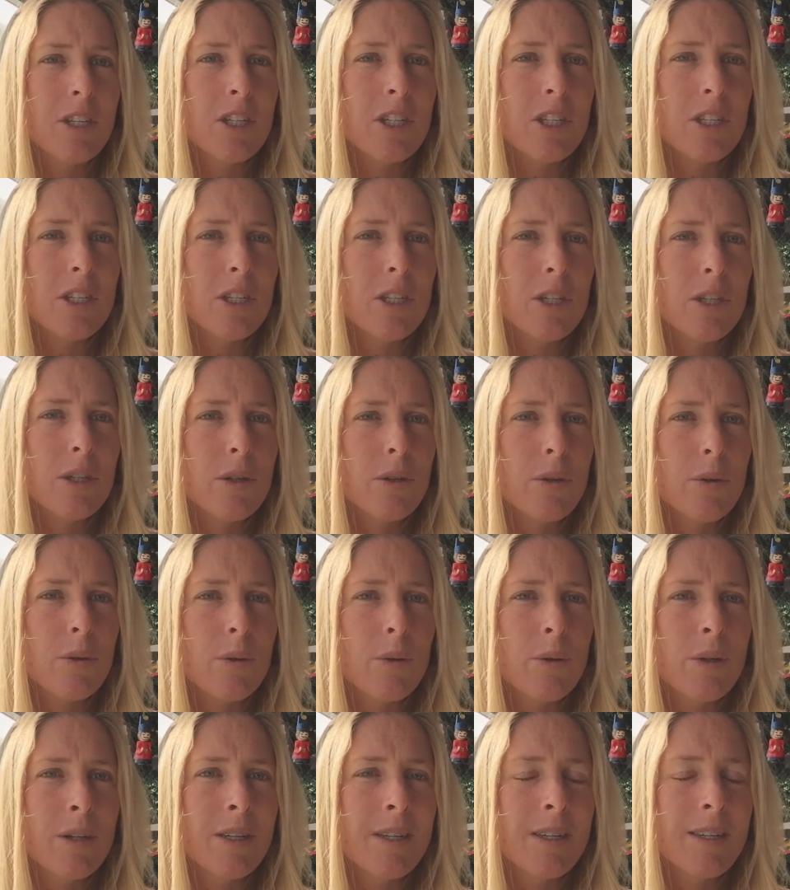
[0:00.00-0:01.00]
to
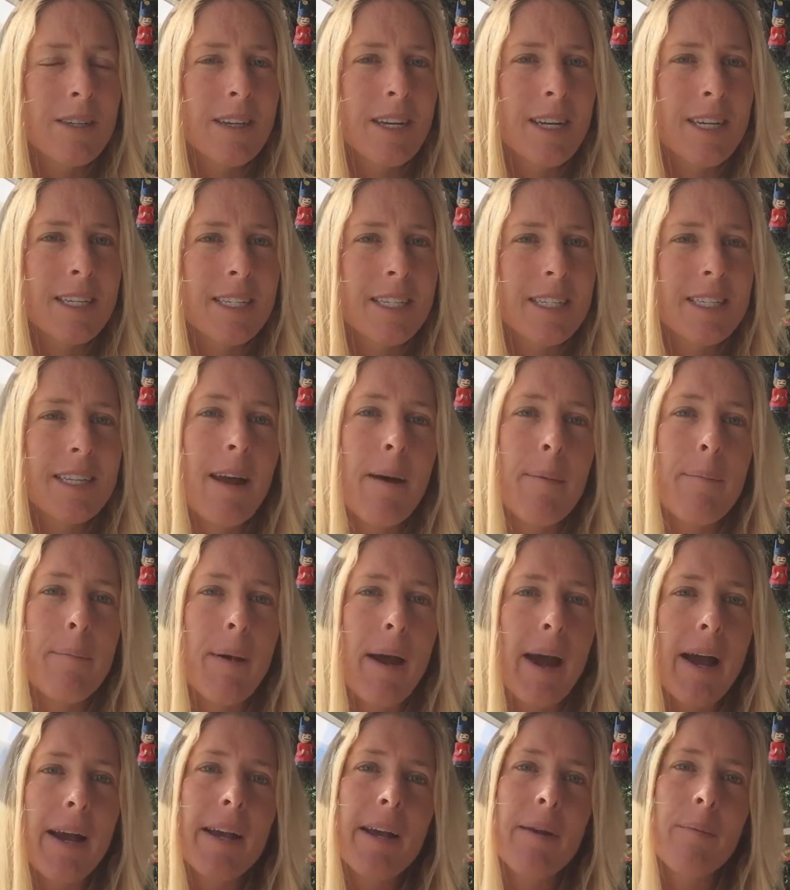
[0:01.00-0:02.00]
step
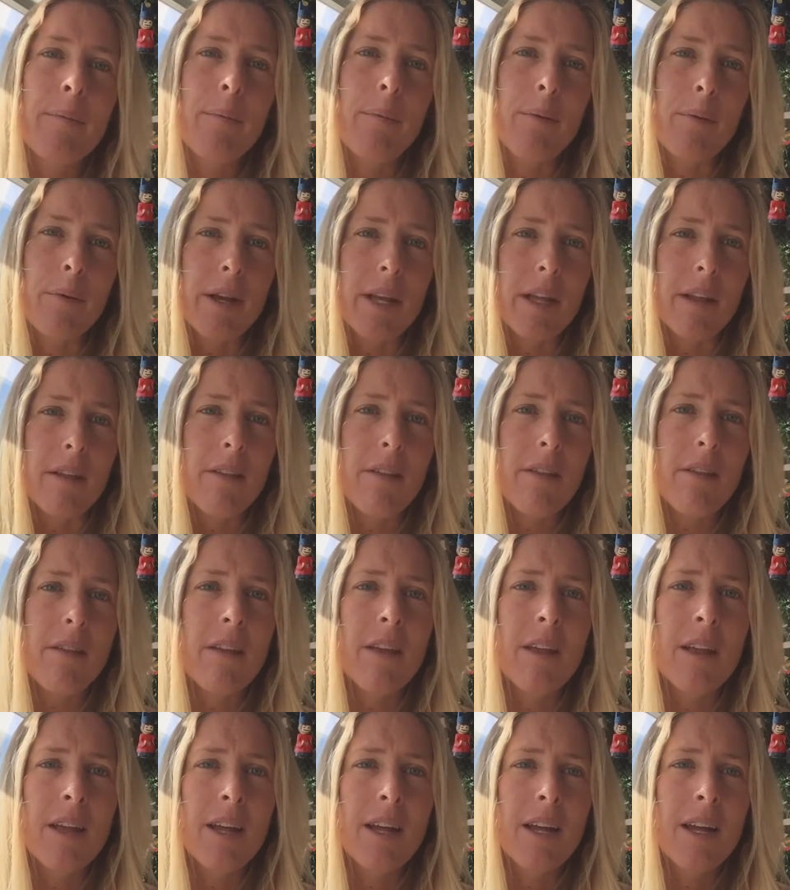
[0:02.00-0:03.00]
back and breathe
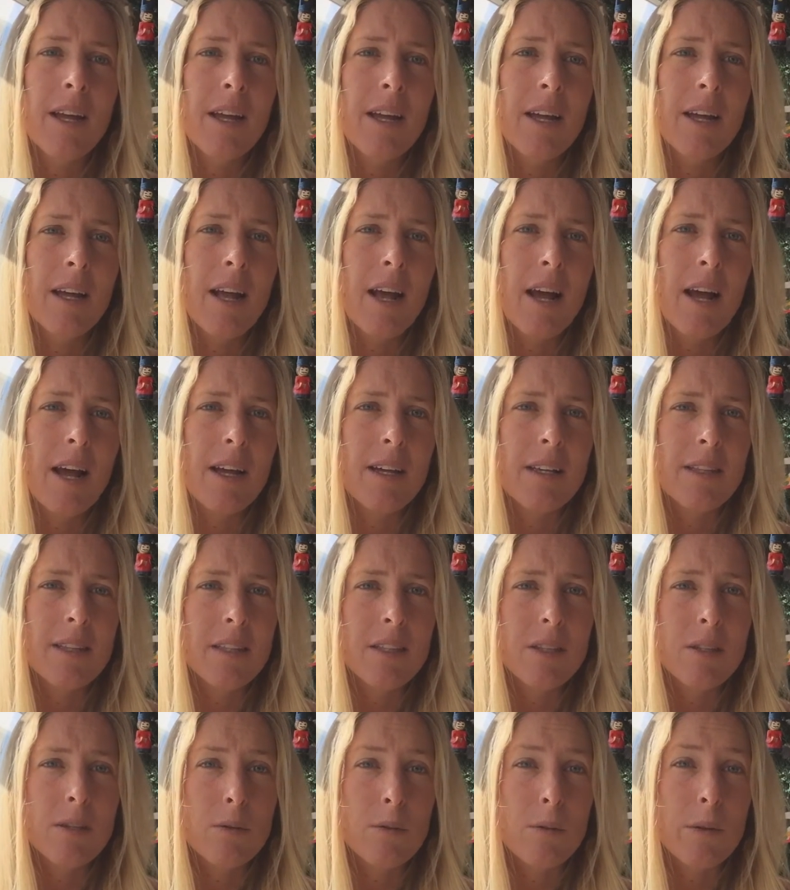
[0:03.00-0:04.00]
and
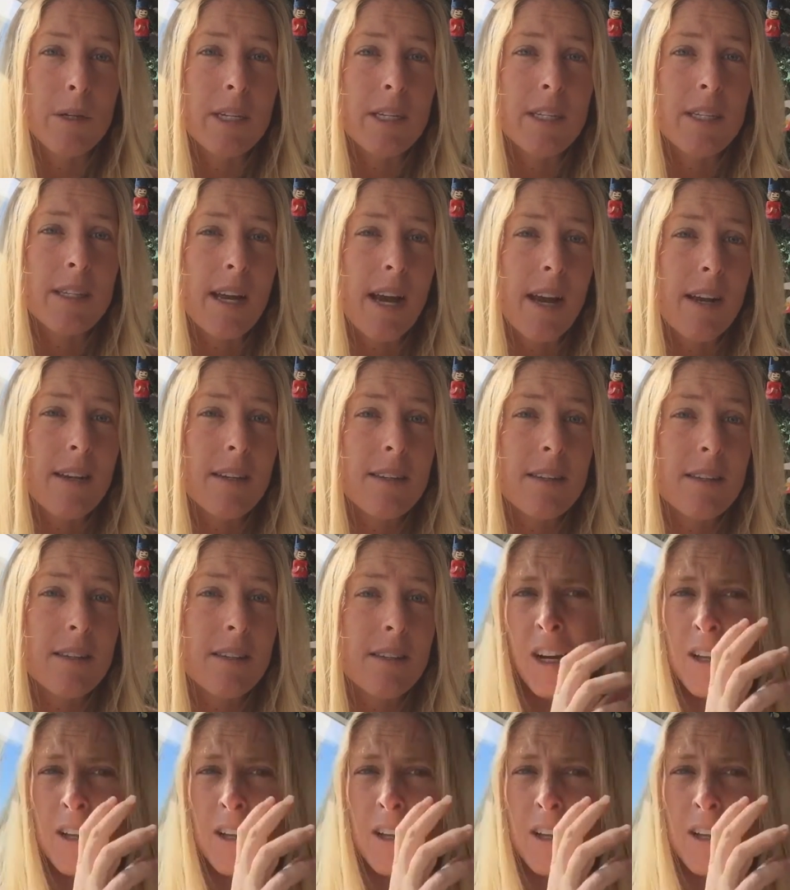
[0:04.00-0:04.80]
to reassess.